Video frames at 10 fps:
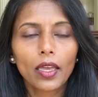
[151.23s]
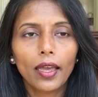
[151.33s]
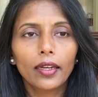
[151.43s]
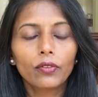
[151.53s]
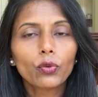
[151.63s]

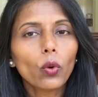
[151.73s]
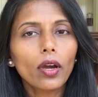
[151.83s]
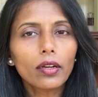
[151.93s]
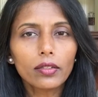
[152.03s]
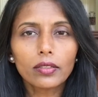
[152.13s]
And if you
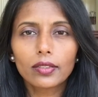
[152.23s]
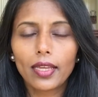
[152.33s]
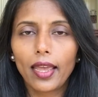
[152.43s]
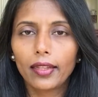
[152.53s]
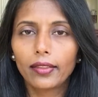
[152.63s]

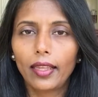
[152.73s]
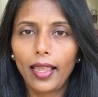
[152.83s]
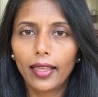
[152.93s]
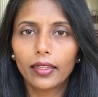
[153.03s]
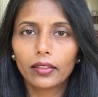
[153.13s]
understand the
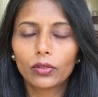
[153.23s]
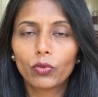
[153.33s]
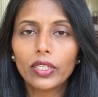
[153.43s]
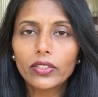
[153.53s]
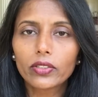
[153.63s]
health
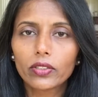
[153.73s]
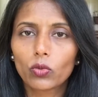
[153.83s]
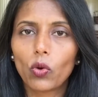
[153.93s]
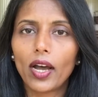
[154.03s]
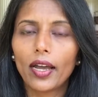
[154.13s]
reasons
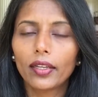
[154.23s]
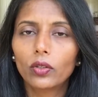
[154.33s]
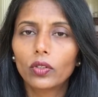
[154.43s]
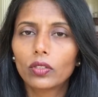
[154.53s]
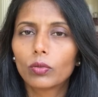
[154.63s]
why you
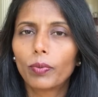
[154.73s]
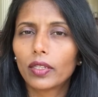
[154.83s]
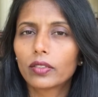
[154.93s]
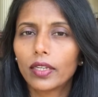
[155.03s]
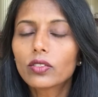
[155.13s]
need to pay
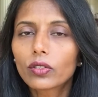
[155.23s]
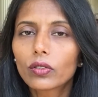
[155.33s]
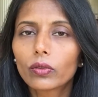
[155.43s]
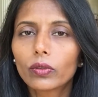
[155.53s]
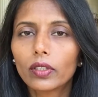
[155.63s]
attention
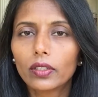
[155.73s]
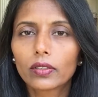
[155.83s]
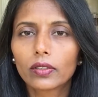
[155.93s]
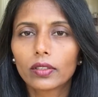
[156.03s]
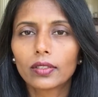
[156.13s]
to
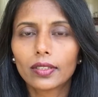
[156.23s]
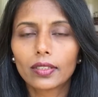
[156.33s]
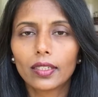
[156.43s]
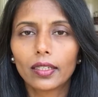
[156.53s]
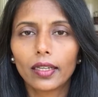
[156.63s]
these
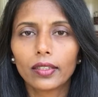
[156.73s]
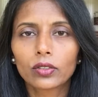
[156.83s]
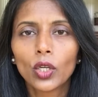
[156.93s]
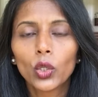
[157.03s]
16 days,